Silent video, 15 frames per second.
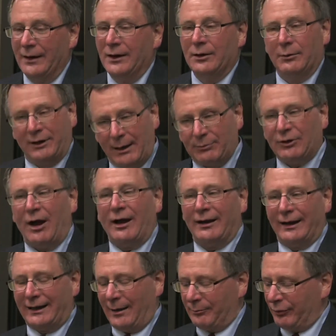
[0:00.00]
We kept talking.
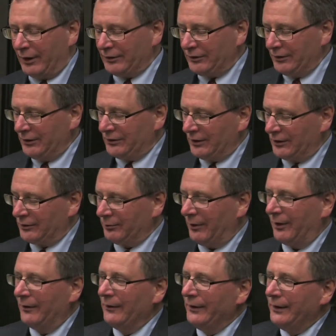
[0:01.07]
I kept pressing. He says,
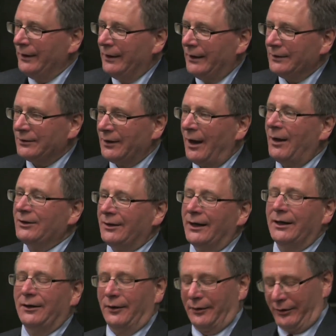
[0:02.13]
I'll tell you
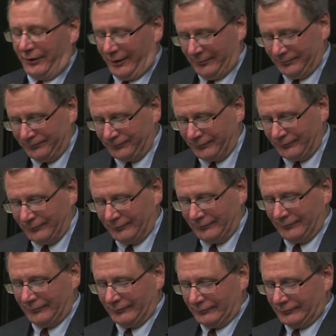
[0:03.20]
another thing.
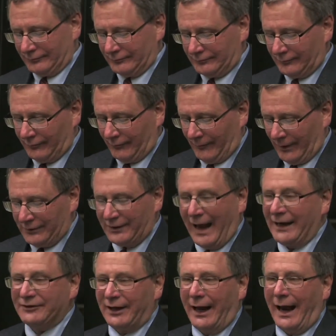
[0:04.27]
He says,
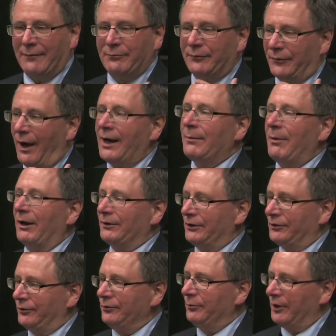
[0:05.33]
actually, I hadn't thought about this
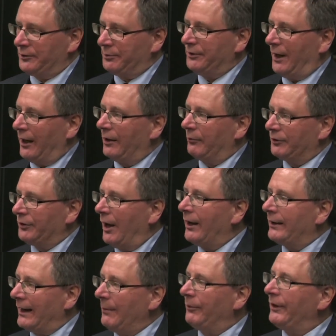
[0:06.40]
too much, but now that we're
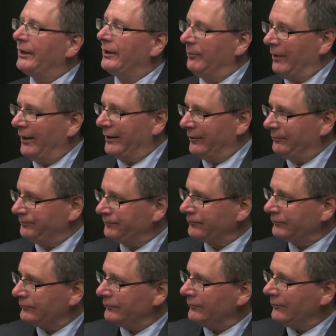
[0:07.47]
talking, I'm thinking about
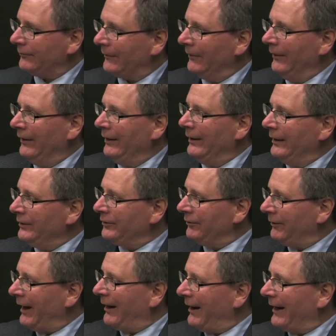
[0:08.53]
it. You know
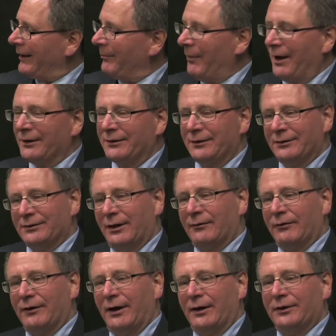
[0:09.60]
what I like about San
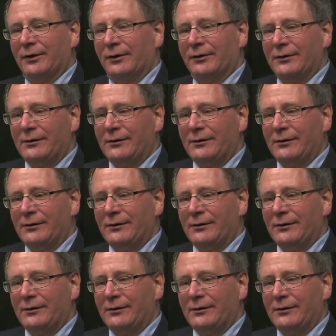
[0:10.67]
Fernando?